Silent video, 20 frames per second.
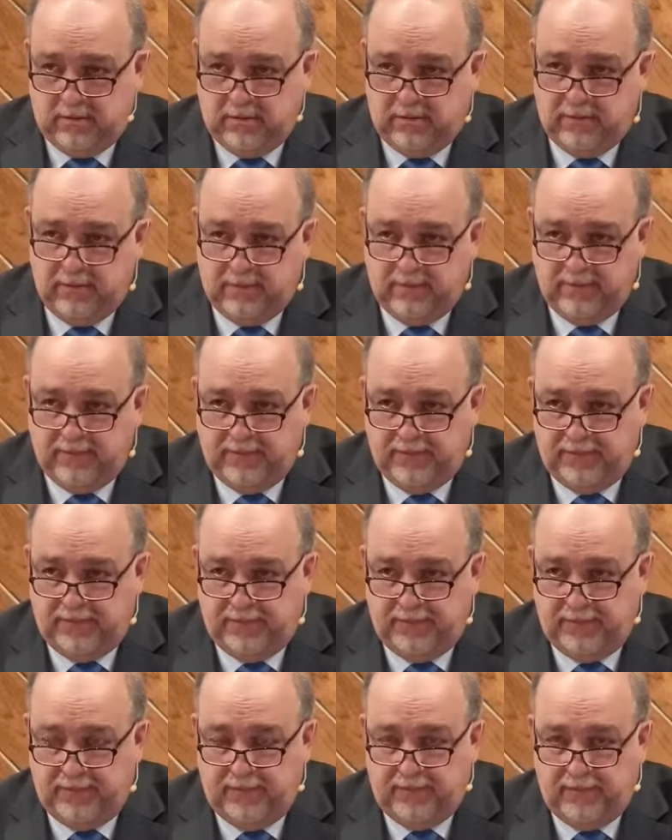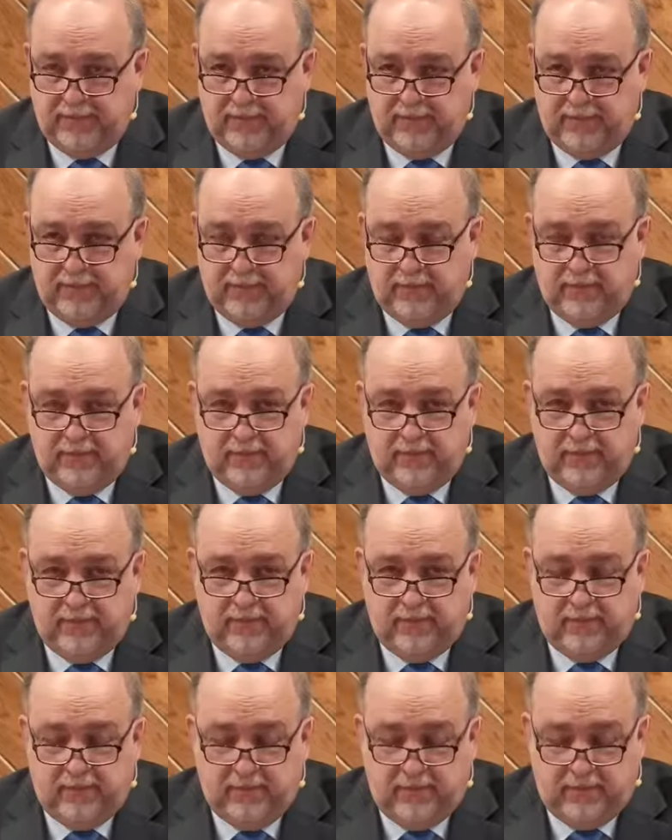
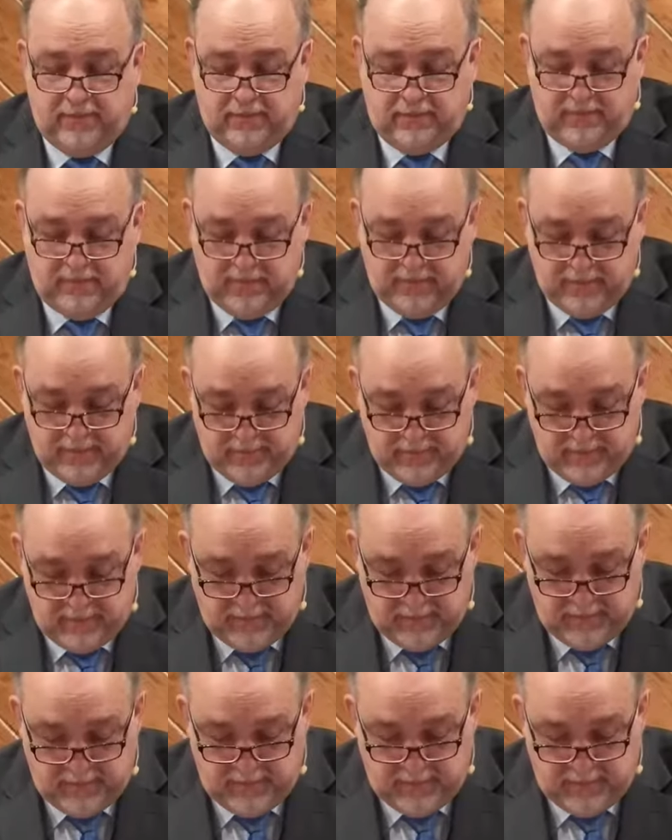Nobody speaks.